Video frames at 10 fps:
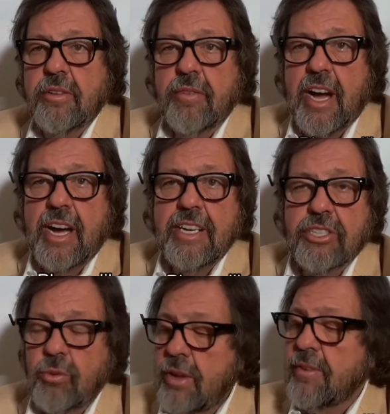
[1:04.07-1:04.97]

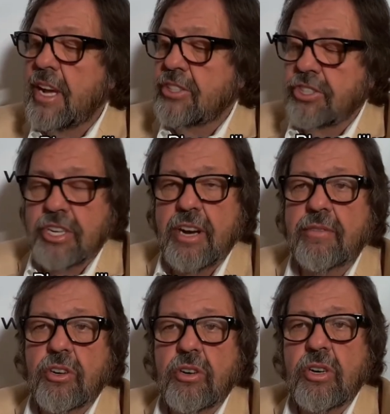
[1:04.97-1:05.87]
device. We've got
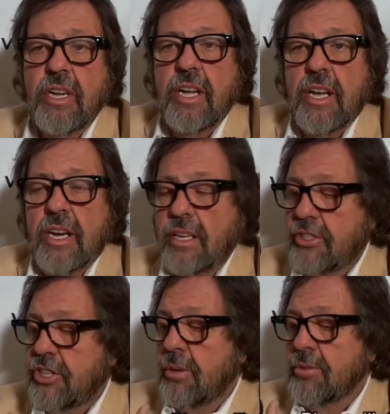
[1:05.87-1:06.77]
several
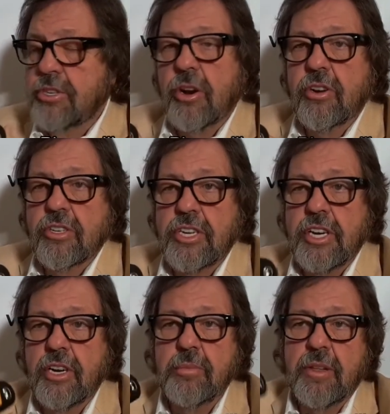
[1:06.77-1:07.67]
jump starters
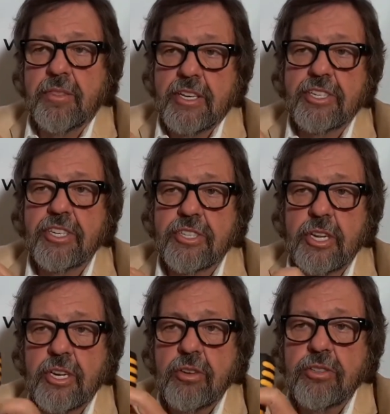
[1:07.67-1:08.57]
here, but this is the
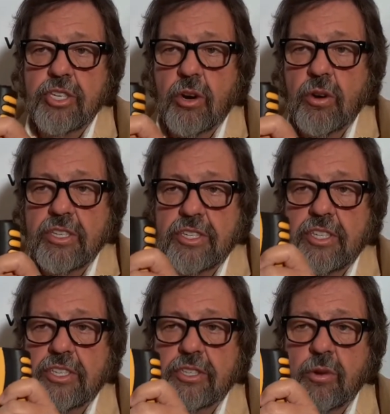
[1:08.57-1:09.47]
new choice.
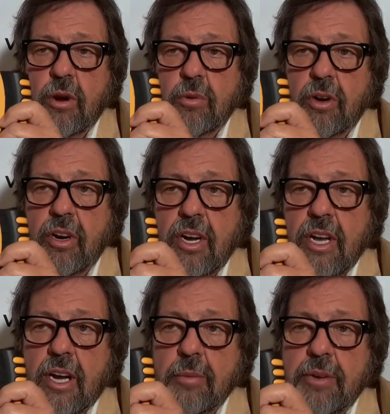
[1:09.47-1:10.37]
This is what we're
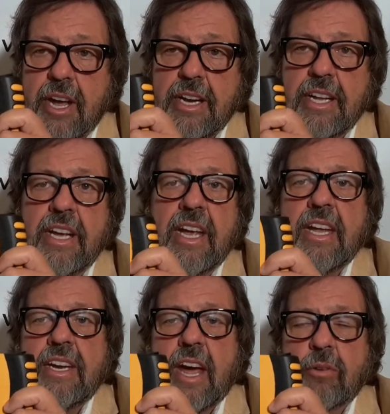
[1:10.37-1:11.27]
updating.
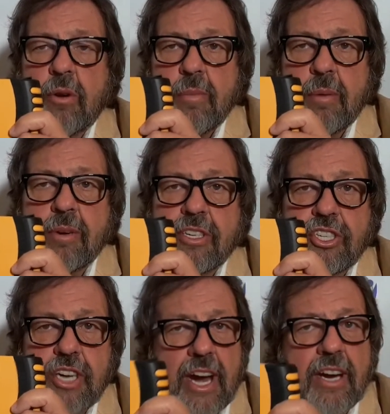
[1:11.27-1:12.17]
Now, remember to
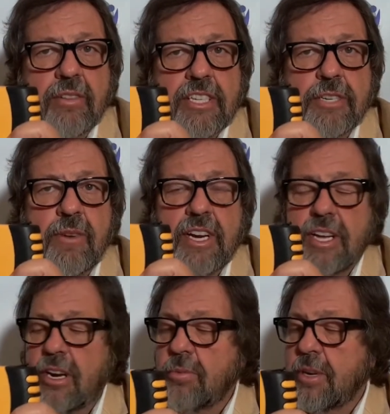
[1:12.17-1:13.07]
share this
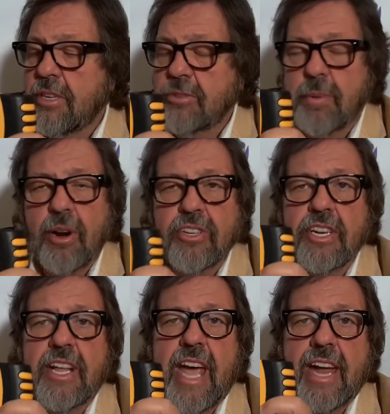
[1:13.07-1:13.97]
video, because
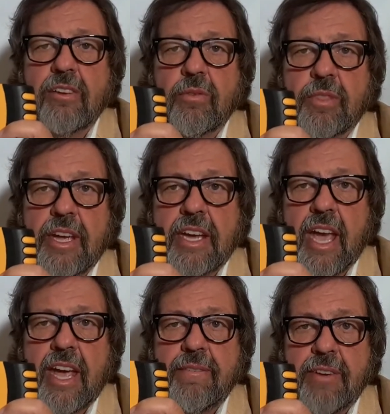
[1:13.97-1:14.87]
personally, I don't think
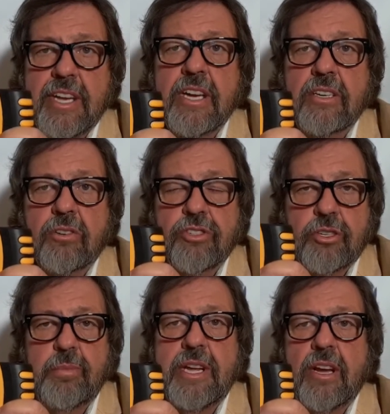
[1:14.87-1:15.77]
a vehicle
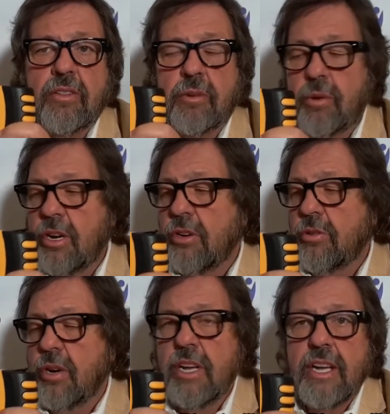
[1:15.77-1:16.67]
should be on the
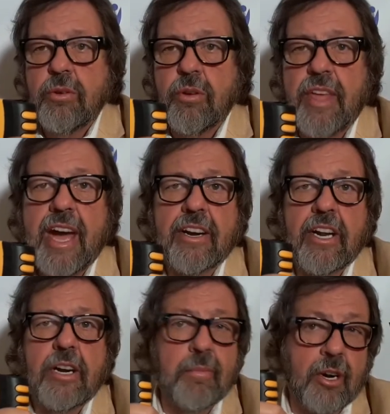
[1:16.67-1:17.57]
road without
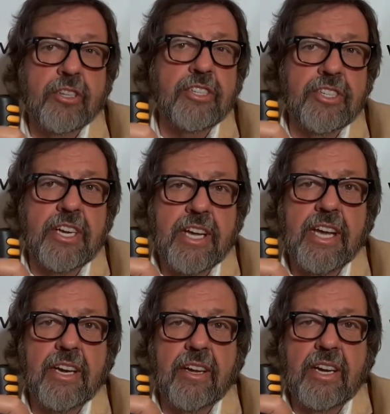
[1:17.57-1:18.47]
an emergency
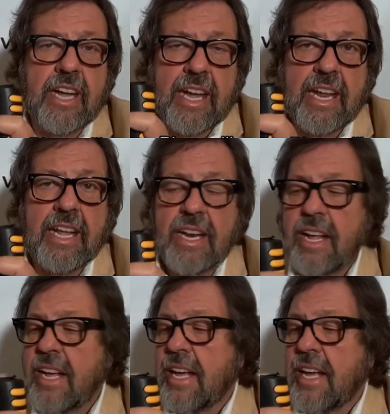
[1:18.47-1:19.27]
kit in it.